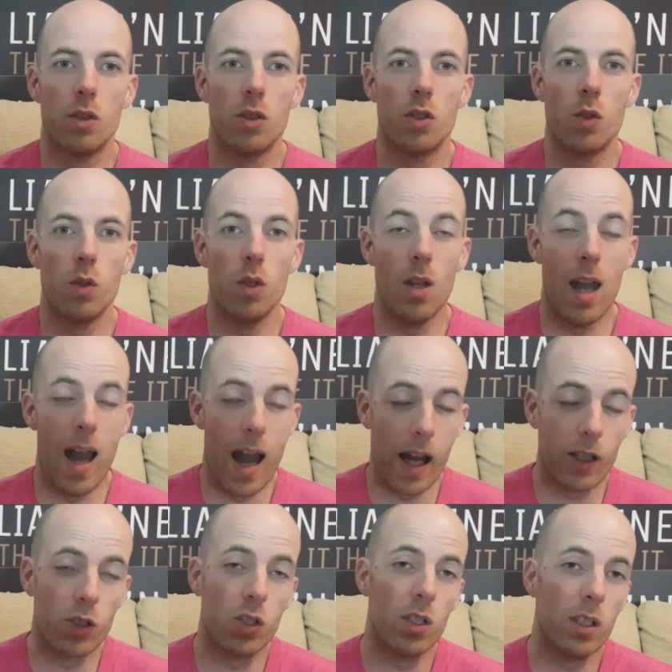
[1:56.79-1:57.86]
So you
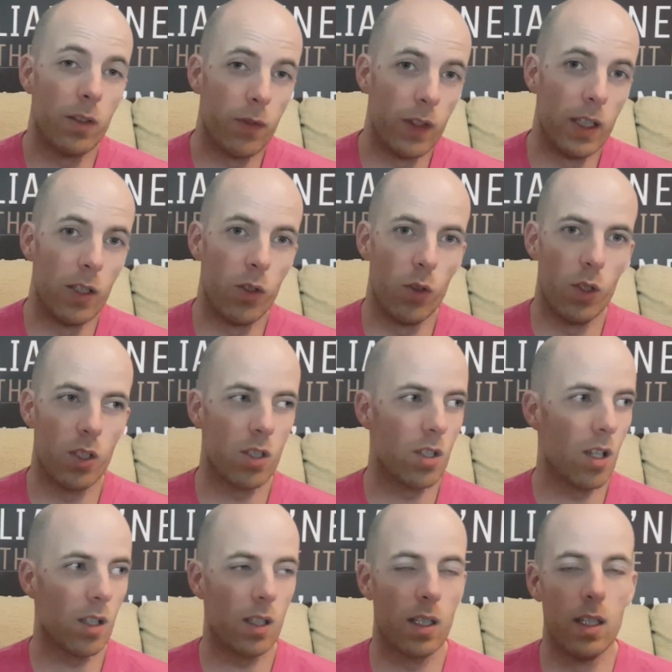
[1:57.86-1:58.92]
actually feel good. It's
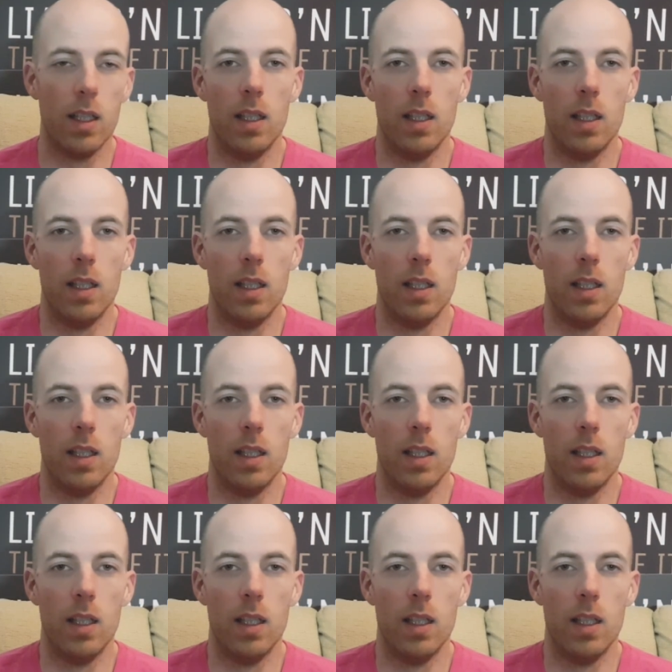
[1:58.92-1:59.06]
not